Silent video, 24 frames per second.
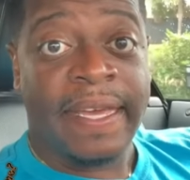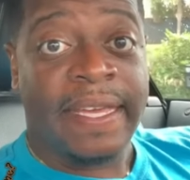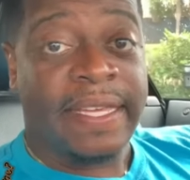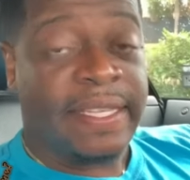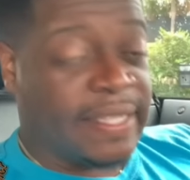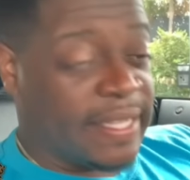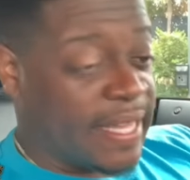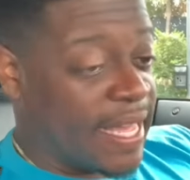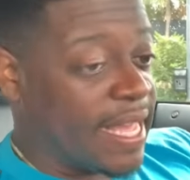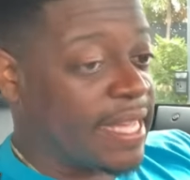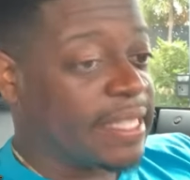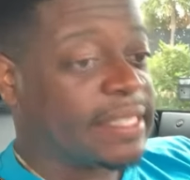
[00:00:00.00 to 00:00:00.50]

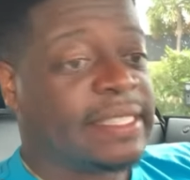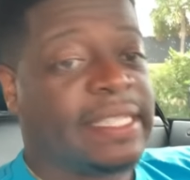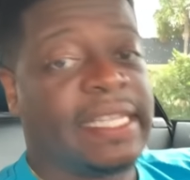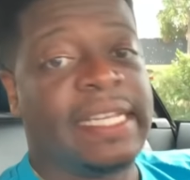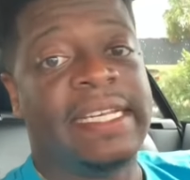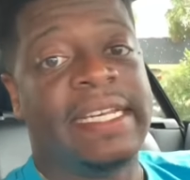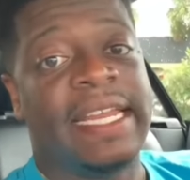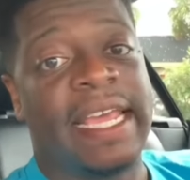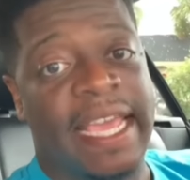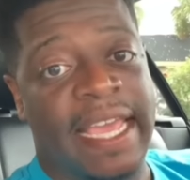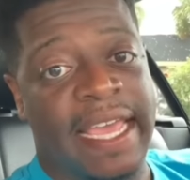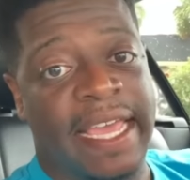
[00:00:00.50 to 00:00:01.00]
Yes,
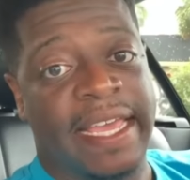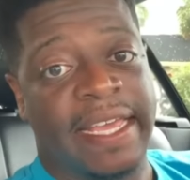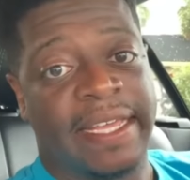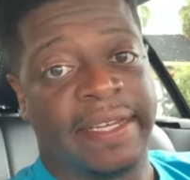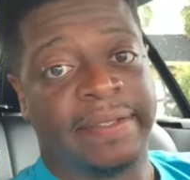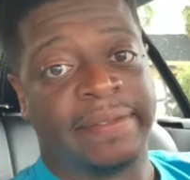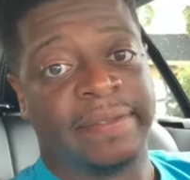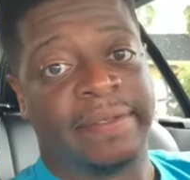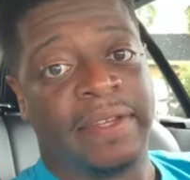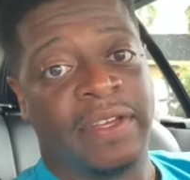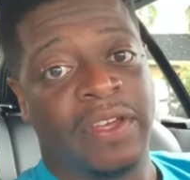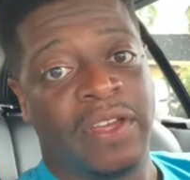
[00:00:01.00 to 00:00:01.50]
it did.
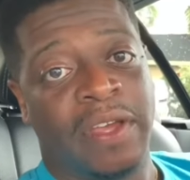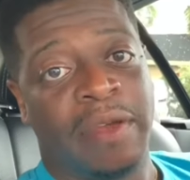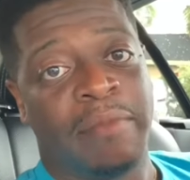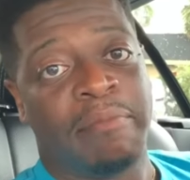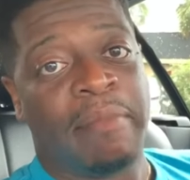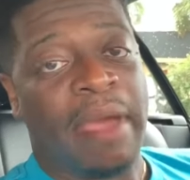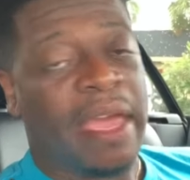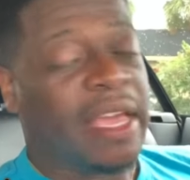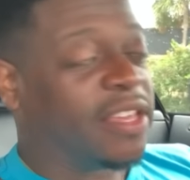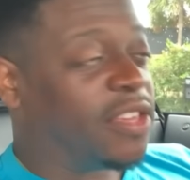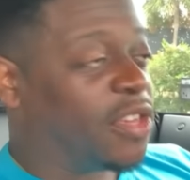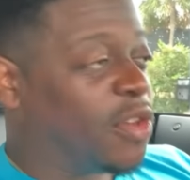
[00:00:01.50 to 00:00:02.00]

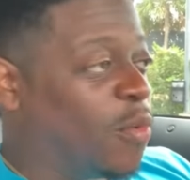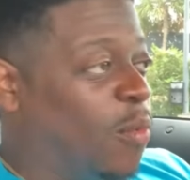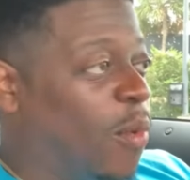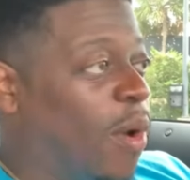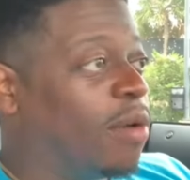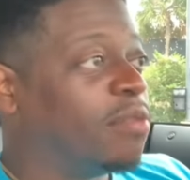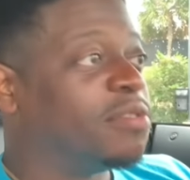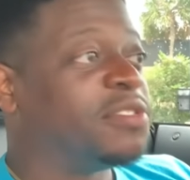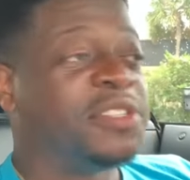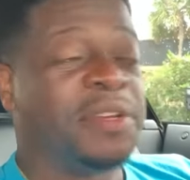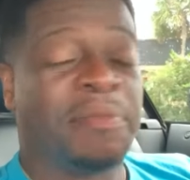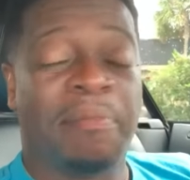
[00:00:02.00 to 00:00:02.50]
Make you
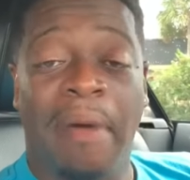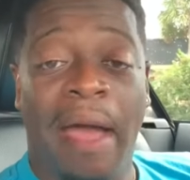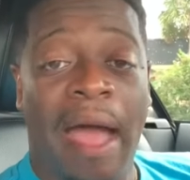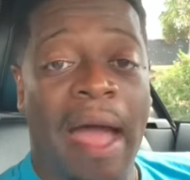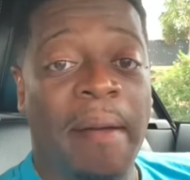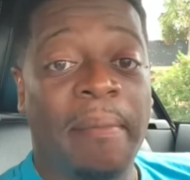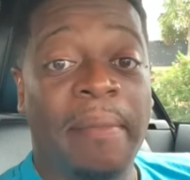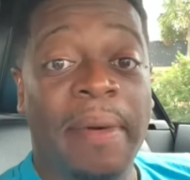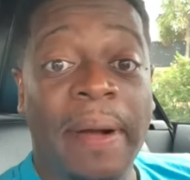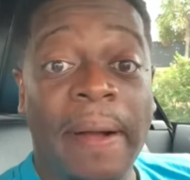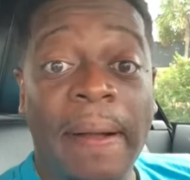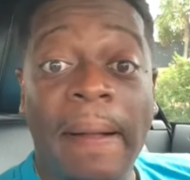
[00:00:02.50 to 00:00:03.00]
want your
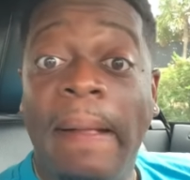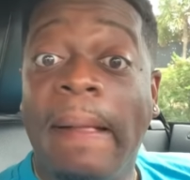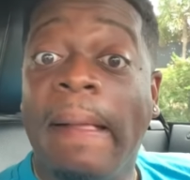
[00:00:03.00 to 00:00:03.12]
mama.